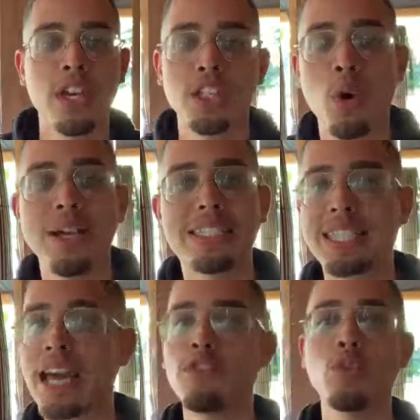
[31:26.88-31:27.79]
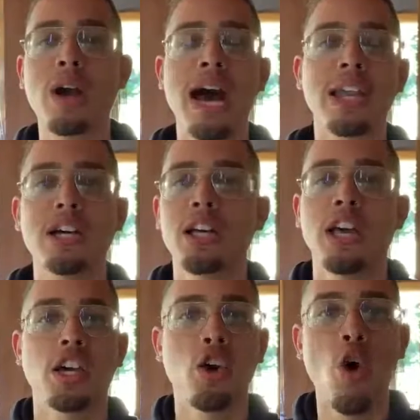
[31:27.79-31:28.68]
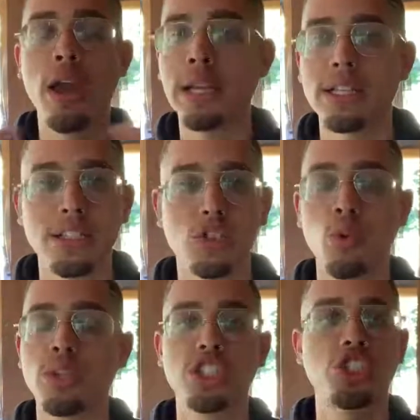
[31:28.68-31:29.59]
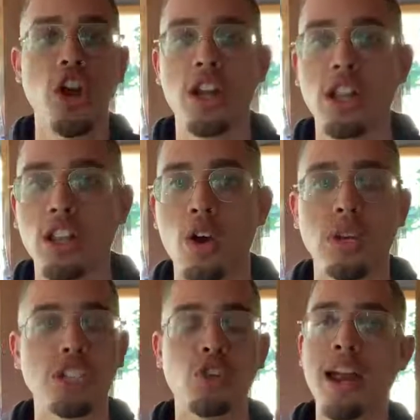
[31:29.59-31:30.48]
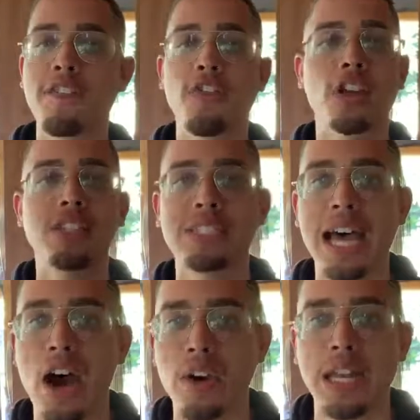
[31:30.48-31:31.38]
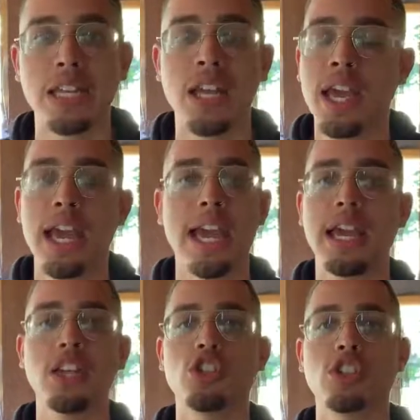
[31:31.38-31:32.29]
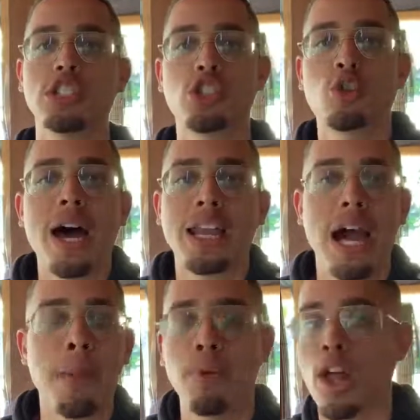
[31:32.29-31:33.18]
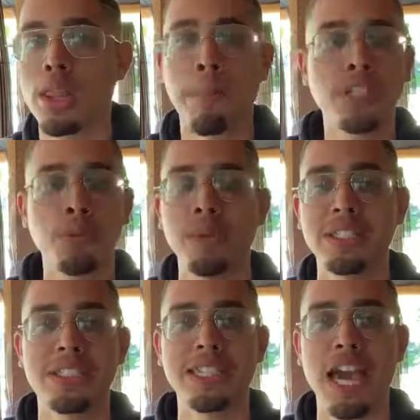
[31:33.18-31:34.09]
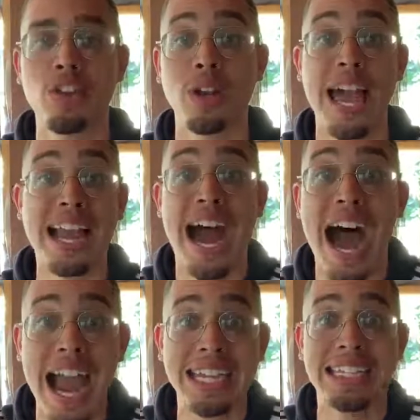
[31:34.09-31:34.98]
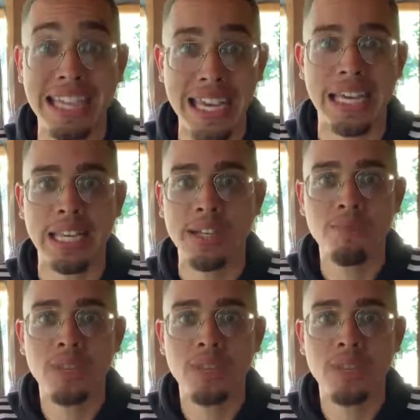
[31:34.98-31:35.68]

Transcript: So instead of you kind of going through this journey alone and trying to figure this out and and just trying to kind of put all the puzzle pieces together like I did,